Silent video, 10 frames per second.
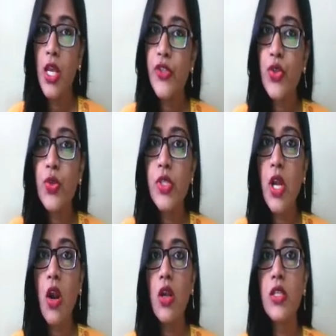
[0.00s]
Histones
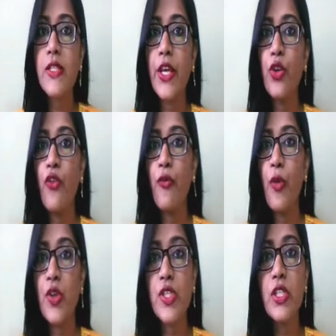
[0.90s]
are a set of
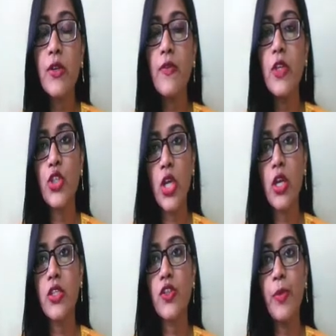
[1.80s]
positively
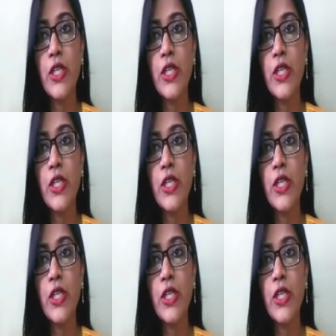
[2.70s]
charged